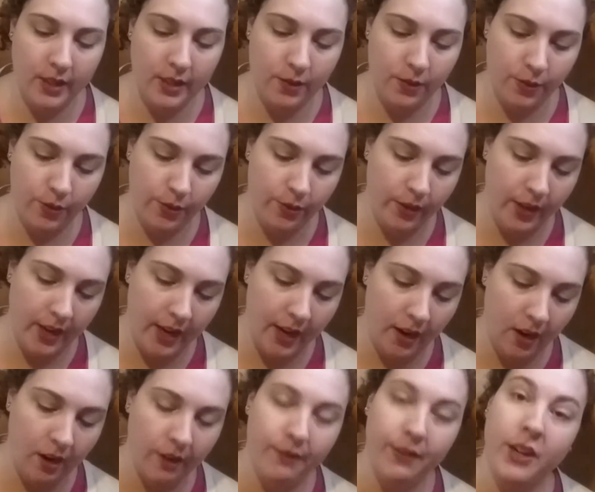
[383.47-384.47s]
and so
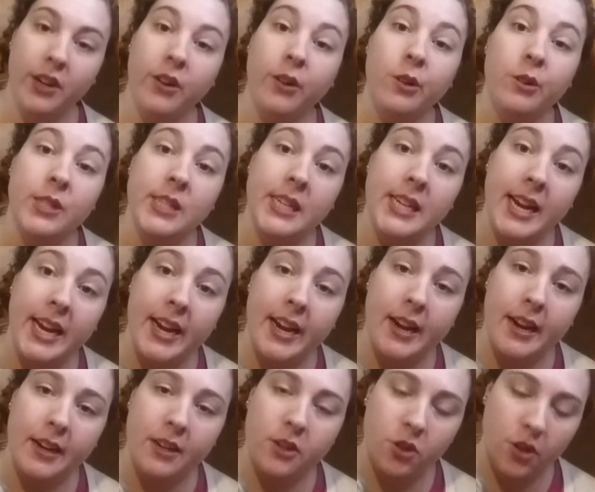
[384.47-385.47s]
they are very close in
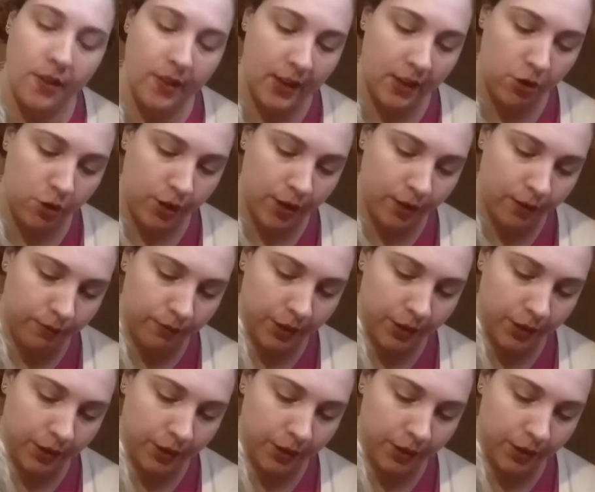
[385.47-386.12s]
age, and they share a